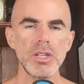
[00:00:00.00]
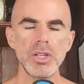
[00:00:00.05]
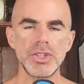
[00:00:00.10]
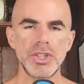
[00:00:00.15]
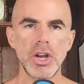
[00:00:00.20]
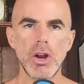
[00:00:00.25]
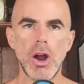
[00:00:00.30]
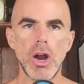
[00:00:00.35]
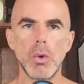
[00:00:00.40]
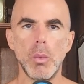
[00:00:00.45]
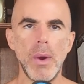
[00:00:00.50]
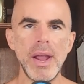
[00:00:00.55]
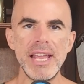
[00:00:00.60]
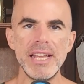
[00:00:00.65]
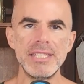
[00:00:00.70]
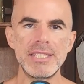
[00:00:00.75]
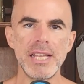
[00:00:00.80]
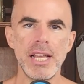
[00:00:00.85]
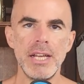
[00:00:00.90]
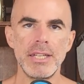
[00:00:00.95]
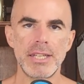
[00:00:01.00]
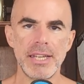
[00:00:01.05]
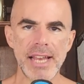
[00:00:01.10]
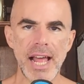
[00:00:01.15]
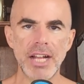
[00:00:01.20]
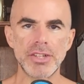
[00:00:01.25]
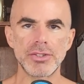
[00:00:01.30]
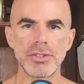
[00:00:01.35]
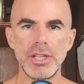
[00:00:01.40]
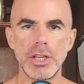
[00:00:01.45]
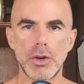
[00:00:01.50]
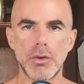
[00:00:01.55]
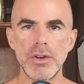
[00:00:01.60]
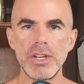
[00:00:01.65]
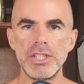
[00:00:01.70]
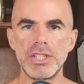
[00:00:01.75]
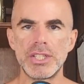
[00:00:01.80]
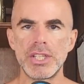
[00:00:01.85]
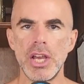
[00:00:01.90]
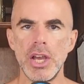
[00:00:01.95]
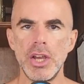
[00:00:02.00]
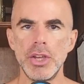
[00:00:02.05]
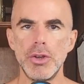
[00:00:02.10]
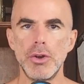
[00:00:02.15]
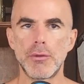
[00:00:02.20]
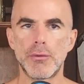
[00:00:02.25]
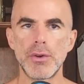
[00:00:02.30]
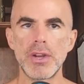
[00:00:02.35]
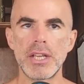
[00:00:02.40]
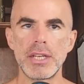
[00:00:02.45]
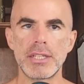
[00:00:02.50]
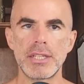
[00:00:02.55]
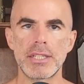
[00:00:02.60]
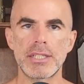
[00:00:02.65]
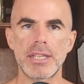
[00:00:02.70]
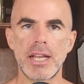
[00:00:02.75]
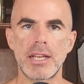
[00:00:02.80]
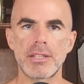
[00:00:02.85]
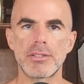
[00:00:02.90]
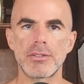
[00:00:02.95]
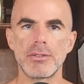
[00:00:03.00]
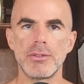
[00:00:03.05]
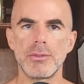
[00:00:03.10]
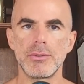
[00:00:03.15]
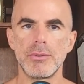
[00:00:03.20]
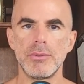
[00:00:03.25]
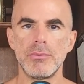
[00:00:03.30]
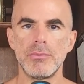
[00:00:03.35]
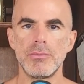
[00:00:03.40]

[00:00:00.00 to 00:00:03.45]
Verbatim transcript: There are ways to naturally increase your freaking testosterone.